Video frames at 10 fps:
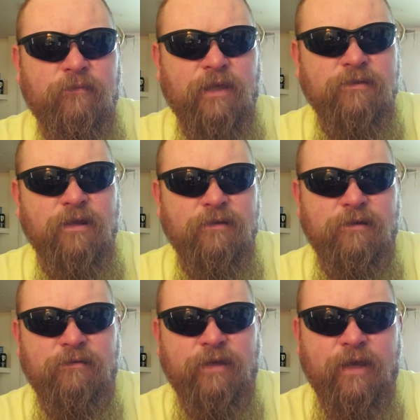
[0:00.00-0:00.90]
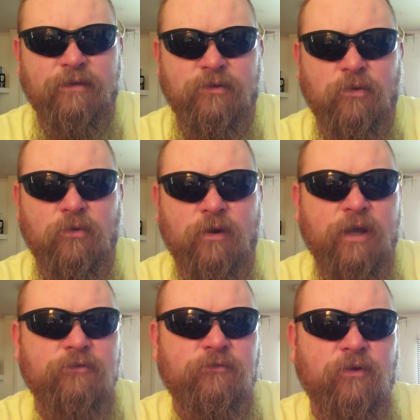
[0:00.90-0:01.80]
That's not your dad's old
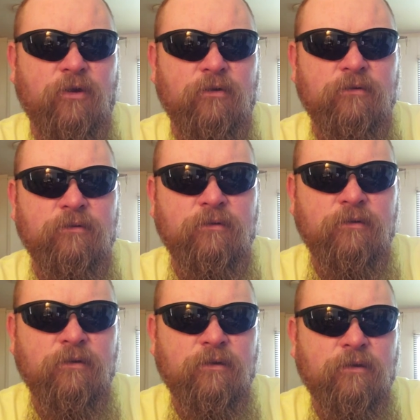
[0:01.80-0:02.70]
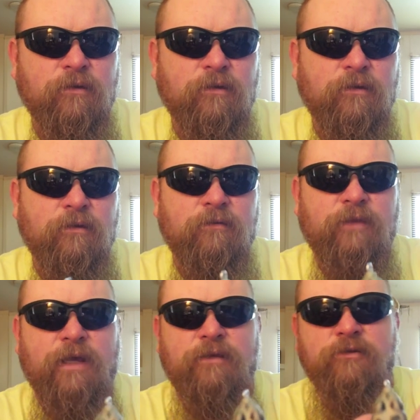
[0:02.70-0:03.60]
grass frog.
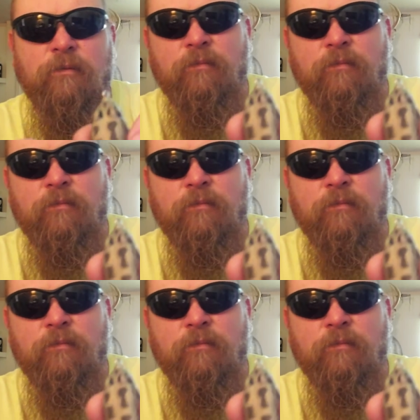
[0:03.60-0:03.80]
That is the